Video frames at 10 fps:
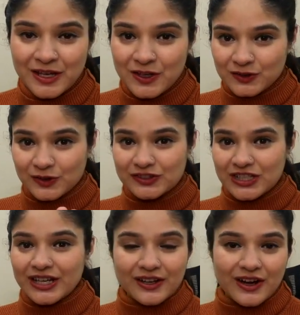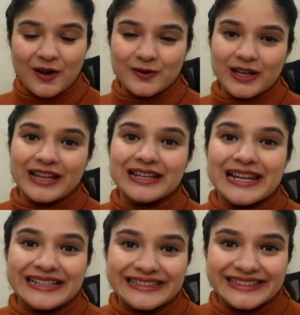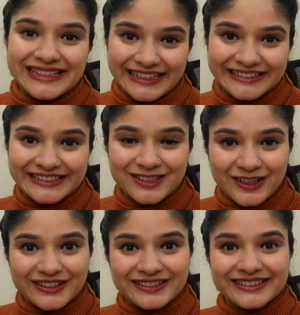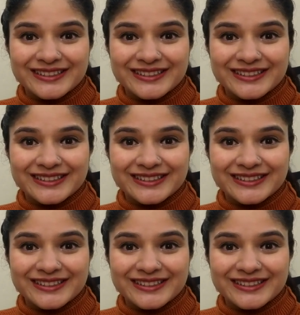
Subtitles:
So stick around and let's get started.